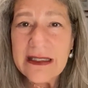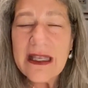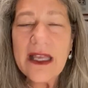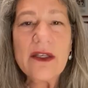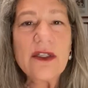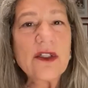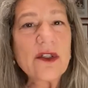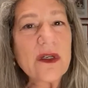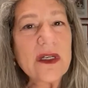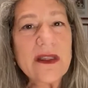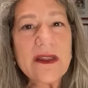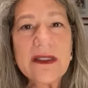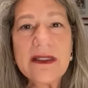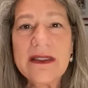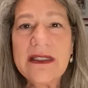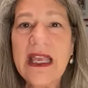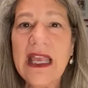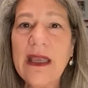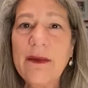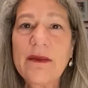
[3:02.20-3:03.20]
and during the
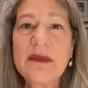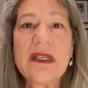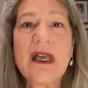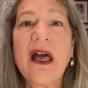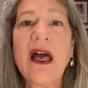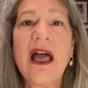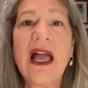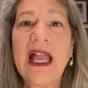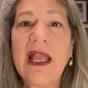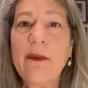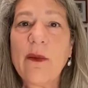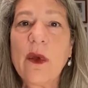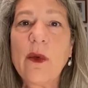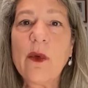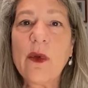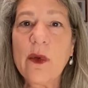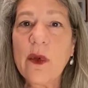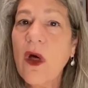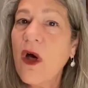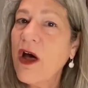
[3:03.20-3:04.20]
same time, we
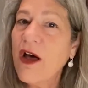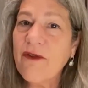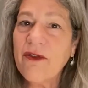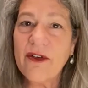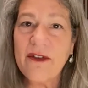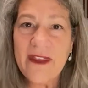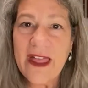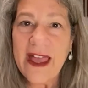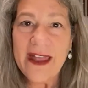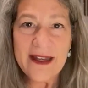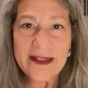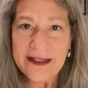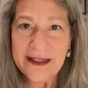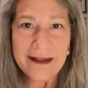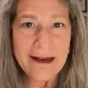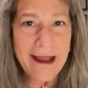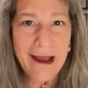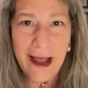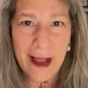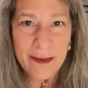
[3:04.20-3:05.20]
will offer that as
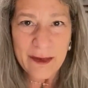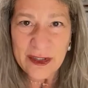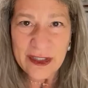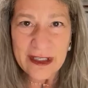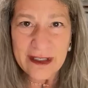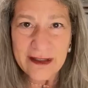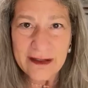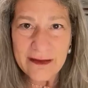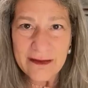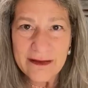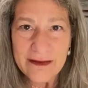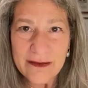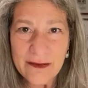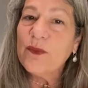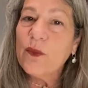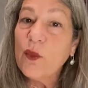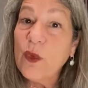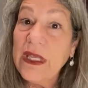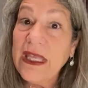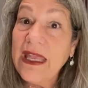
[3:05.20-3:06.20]
an option.
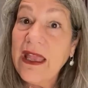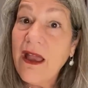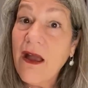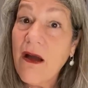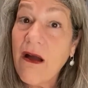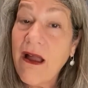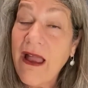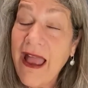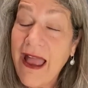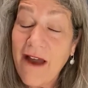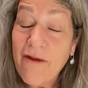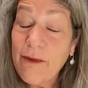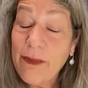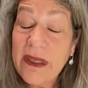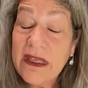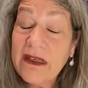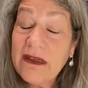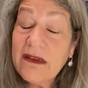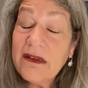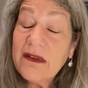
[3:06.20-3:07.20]
We have
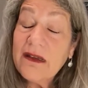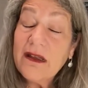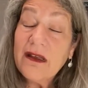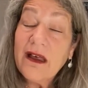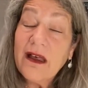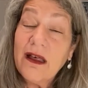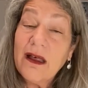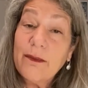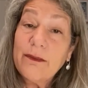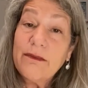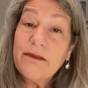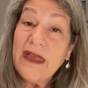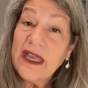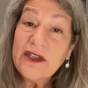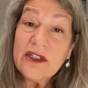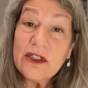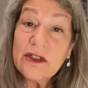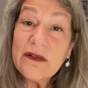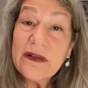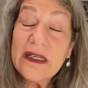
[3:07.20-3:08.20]
been
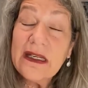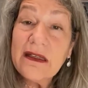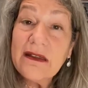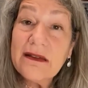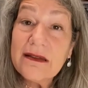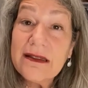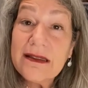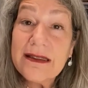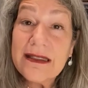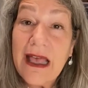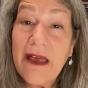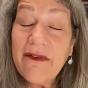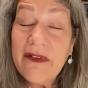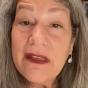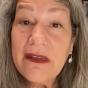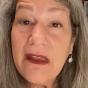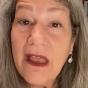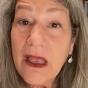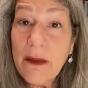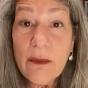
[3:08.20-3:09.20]
mentoring
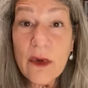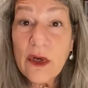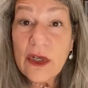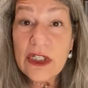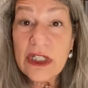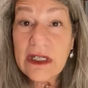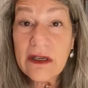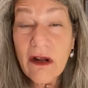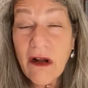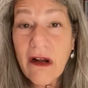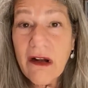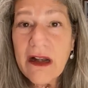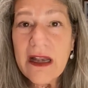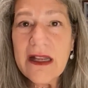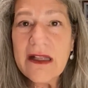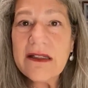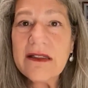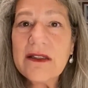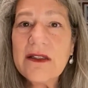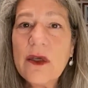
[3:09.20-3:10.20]
7 emerging
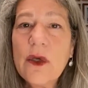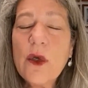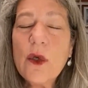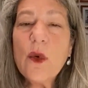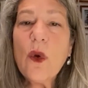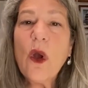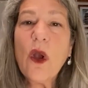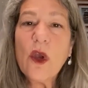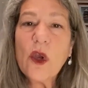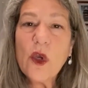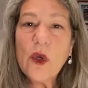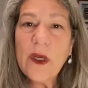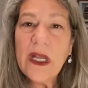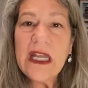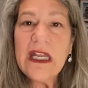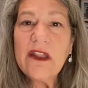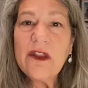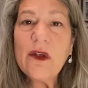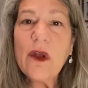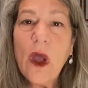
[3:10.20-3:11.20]
artists who are
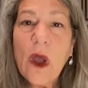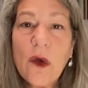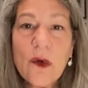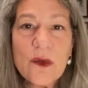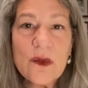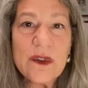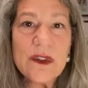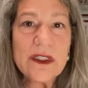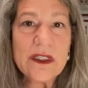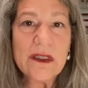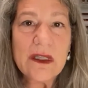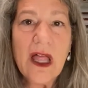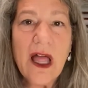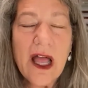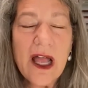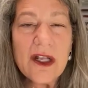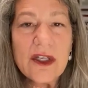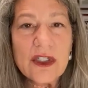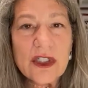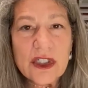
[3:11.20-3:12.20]
creating their own
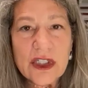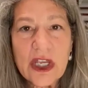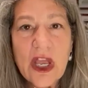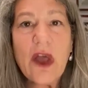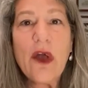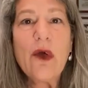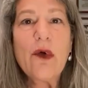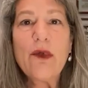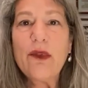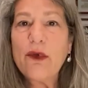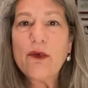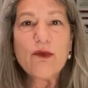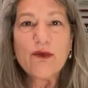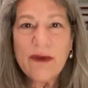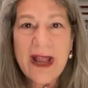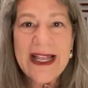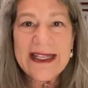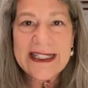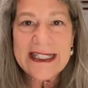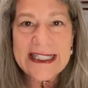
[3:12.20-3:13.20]
salon show, The
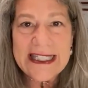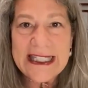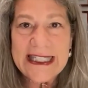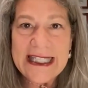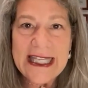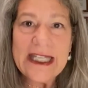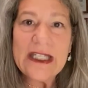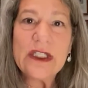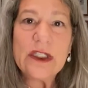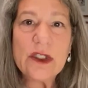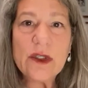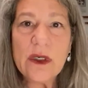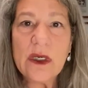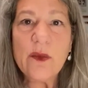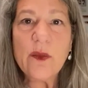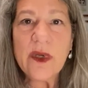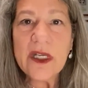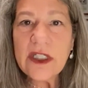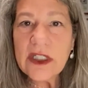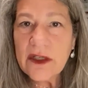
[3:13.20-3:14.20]
Rest is History,
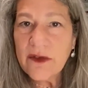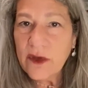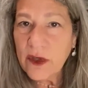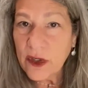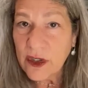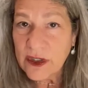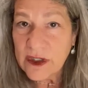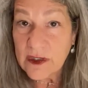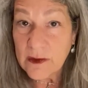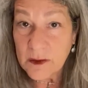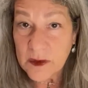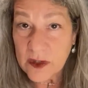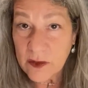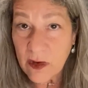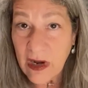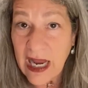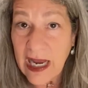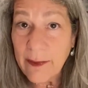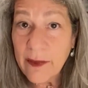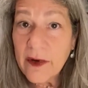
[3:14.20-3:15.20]
which if you're a
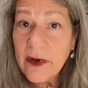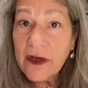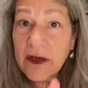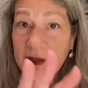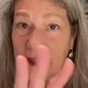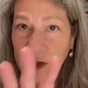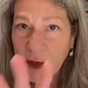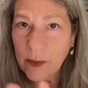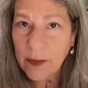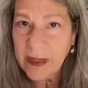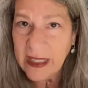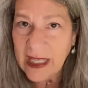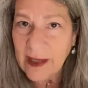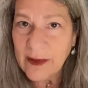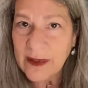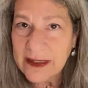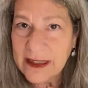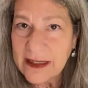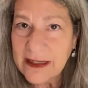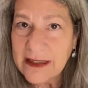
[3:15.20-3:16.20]
subscriber, you'll be
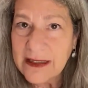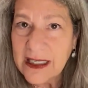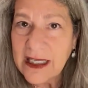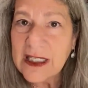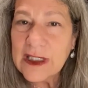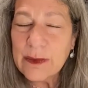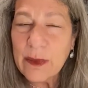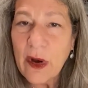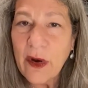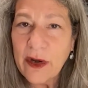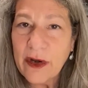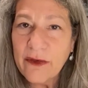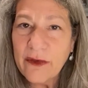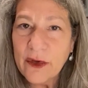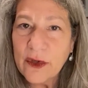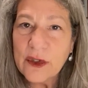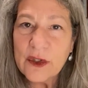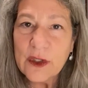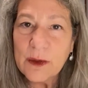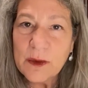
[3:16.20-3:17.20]
able to see as part of
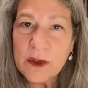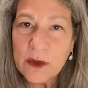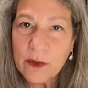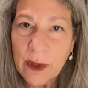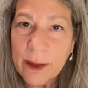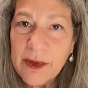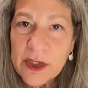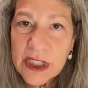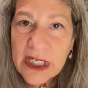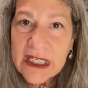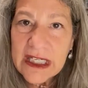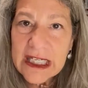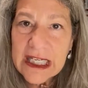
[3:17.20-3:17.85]
your subscription.